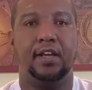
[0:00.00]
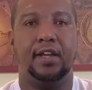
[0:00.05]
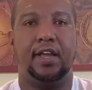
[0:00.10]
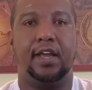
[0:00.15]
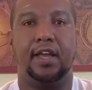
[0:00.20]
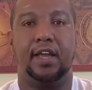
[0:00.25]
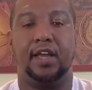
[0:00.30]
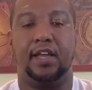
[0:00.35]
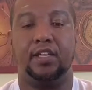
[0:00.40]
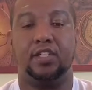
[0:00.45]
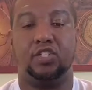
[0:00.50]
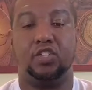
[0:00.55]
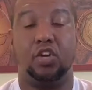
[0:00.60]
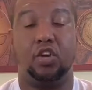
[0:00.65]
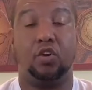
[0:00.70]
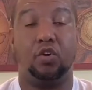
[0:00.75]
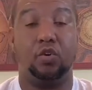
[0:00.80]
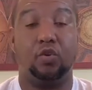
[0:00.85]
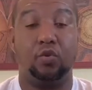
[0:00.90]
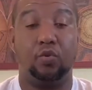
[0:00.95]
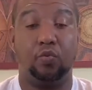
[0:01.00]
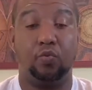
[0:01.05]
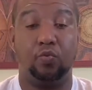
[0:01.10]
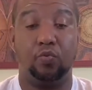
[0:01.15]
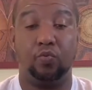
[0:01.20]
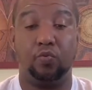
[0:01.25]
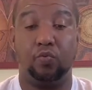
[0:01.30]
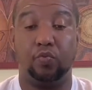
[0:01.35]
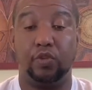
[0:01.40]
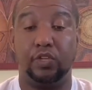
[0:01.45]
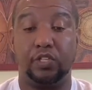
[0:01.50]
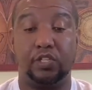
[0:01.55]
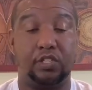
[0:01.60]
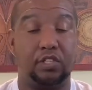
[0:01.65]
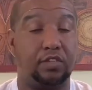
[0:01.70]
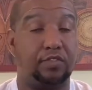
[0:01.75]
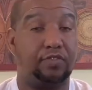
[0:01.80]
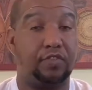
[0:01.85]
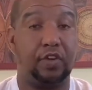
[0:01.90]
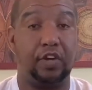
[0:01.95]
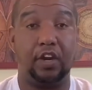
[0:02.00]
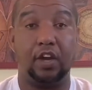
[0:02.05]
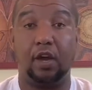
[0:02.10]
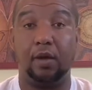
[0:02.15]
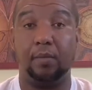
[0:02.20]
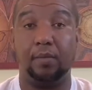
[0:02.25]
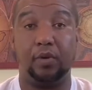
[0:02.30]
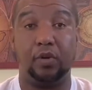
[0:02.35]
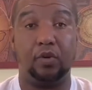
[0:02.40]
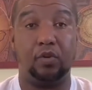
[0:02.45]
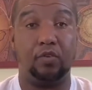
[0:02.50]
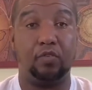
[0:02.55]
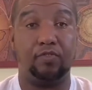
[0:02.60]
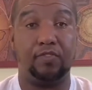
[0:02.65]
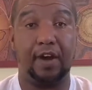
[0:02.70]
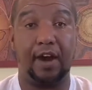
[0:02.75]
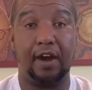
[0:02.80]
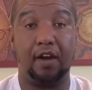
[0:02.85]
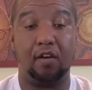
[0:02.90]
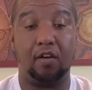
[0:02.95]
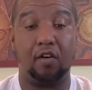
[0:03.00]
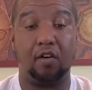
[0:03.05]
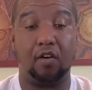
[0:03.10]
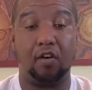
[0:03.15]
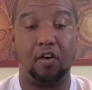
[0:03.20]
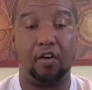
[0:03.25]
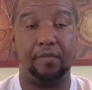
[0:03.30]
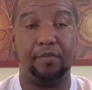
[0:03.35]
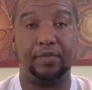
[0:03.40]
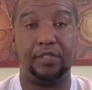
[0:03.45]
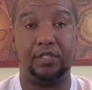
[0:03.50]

And so this is a phenomenal firearm.